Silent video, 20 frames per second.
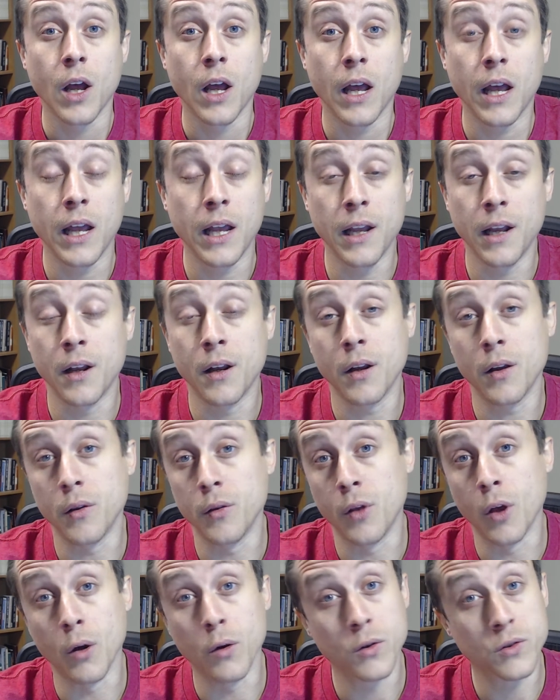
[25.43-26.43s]
in
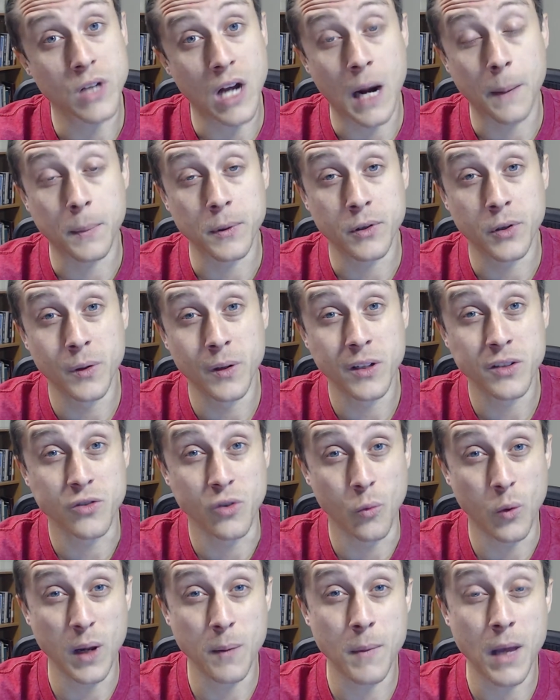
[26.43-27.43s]
those opportunities do
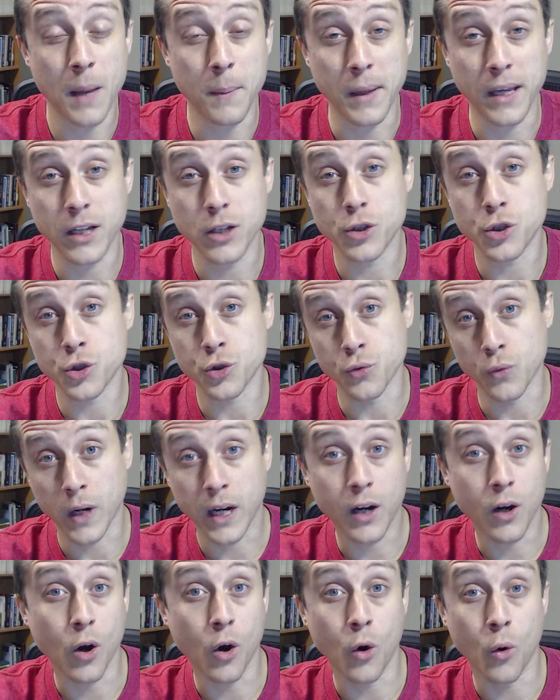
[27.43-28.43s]
we maybe
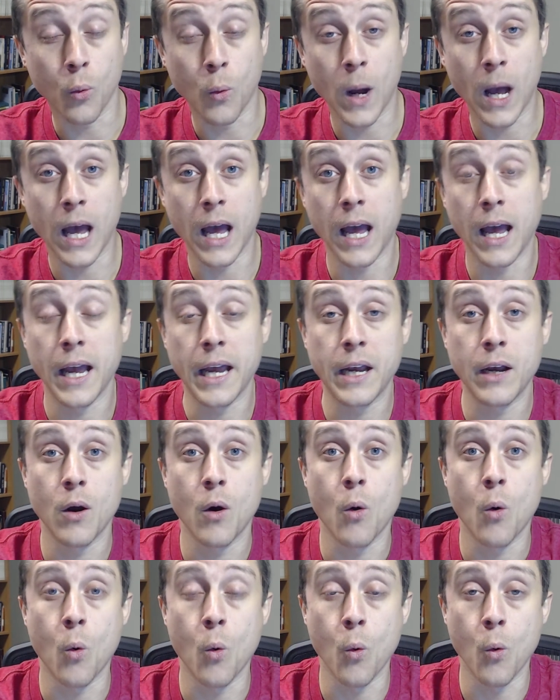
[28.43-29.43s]
shrink away
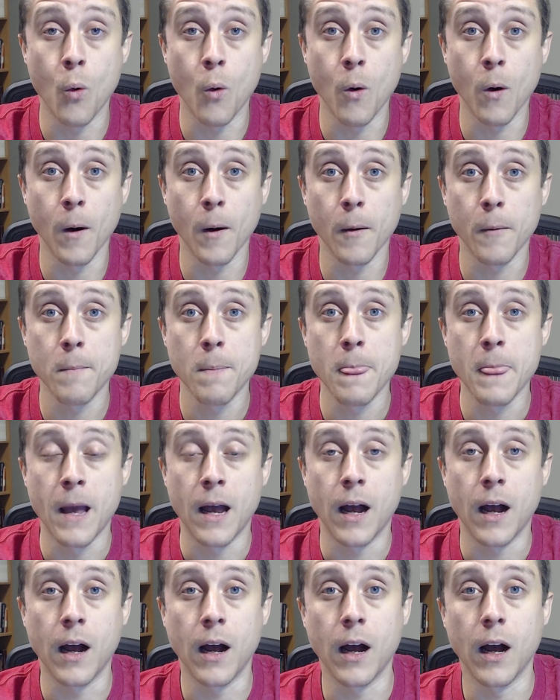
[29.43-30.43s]
or
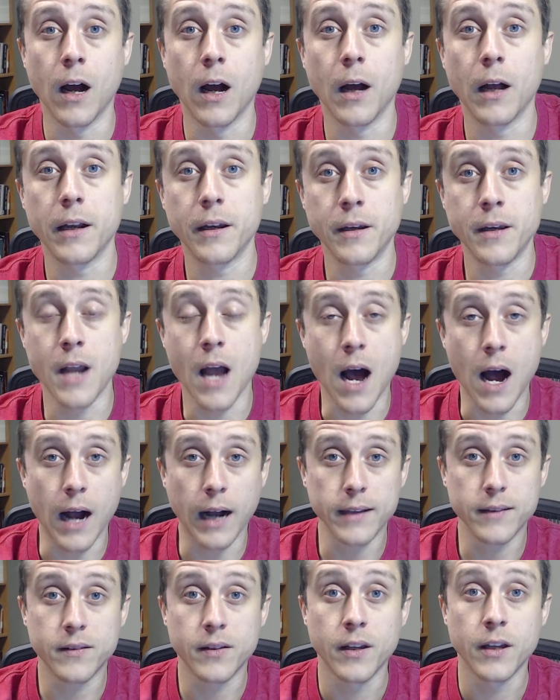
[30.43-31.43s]

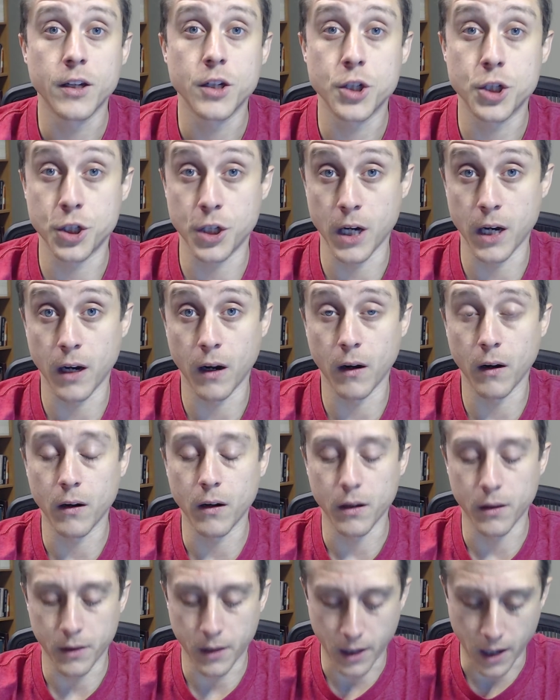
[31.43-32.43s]
not share
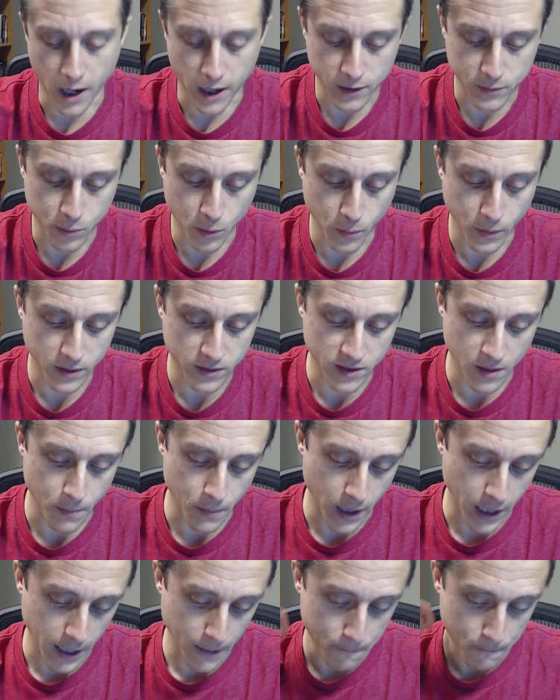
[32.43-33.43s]
the gospel with
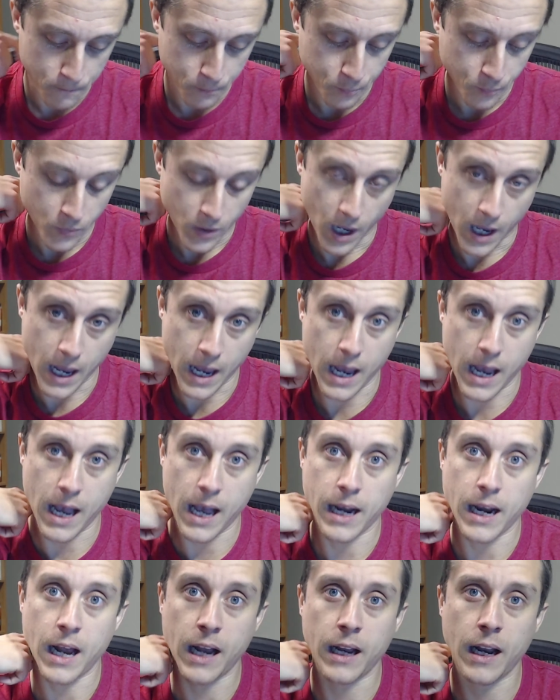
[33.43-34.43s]
somebody.
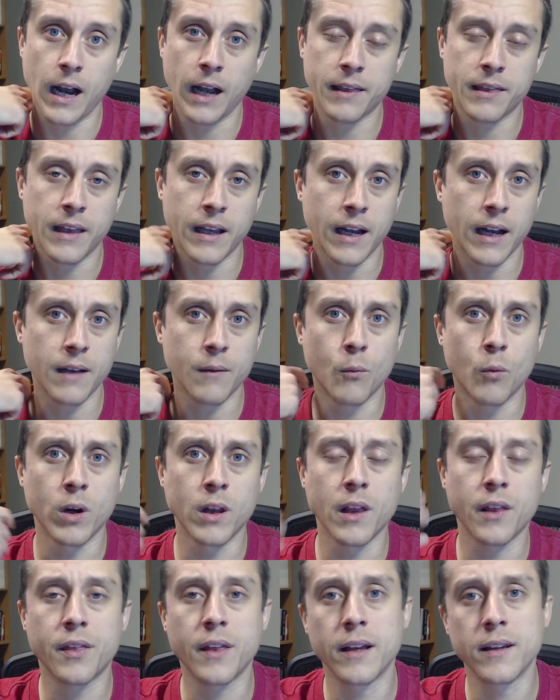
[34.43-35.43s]
And I think one of the
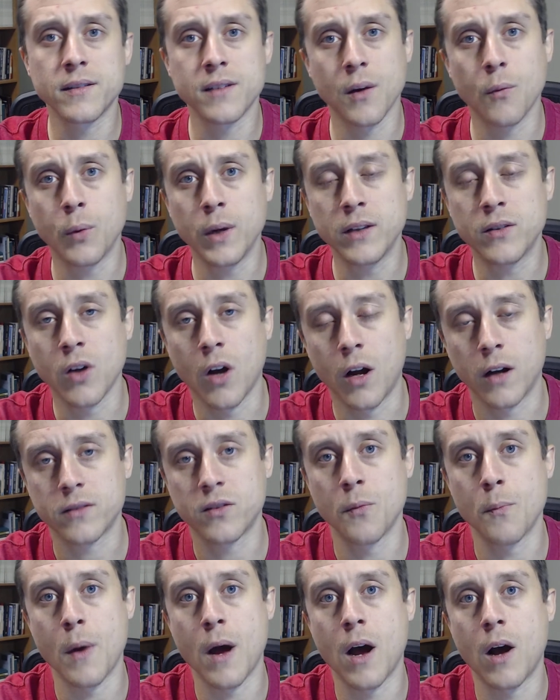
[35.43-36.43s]
things that we talked
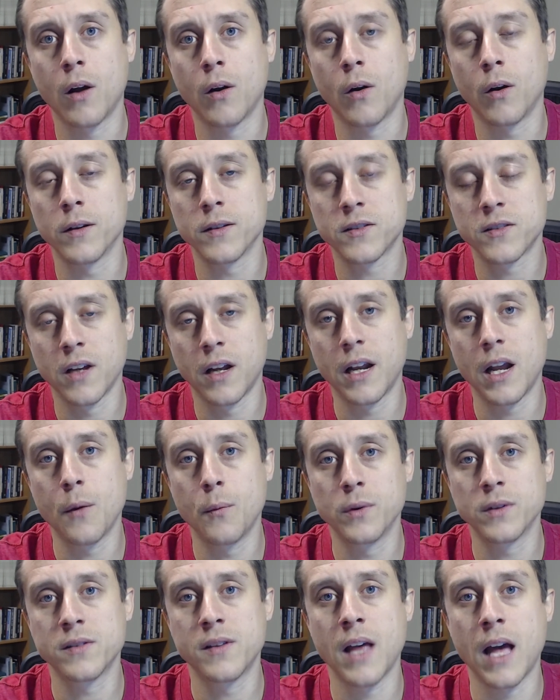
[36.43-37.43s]
about on Sunday
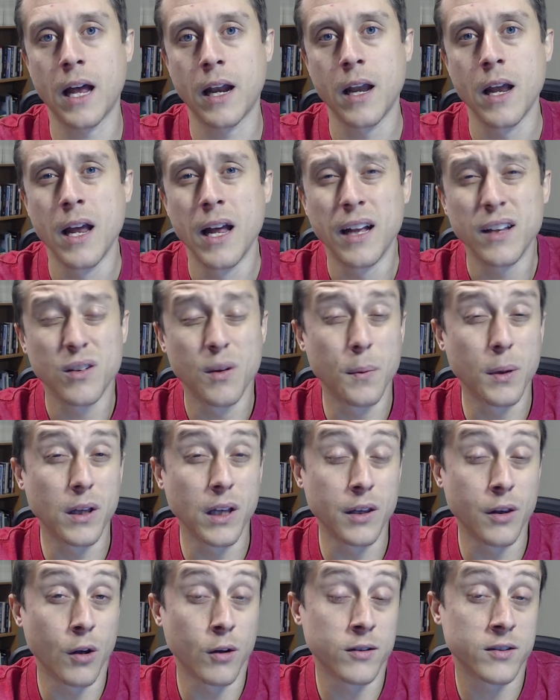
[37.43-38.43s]
was that typically
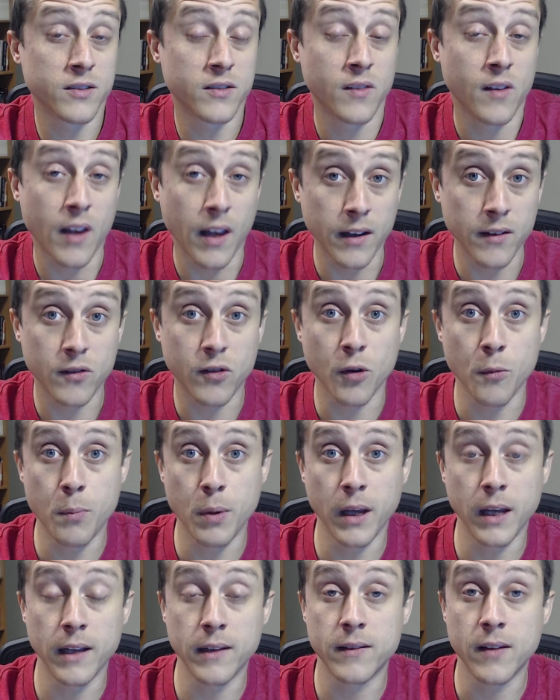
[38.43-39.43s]
those tend to
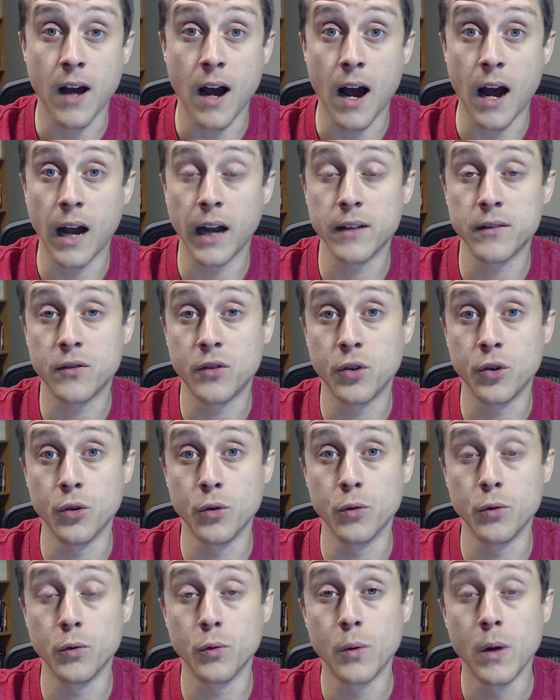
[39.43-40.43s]
be tied
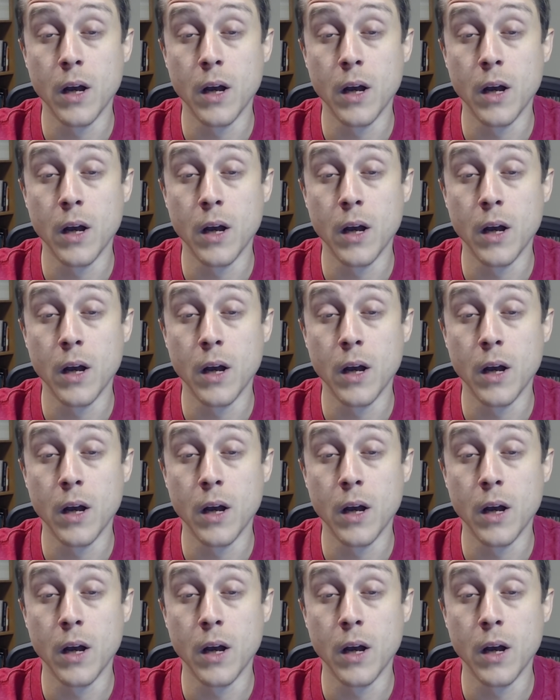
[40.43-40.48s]
to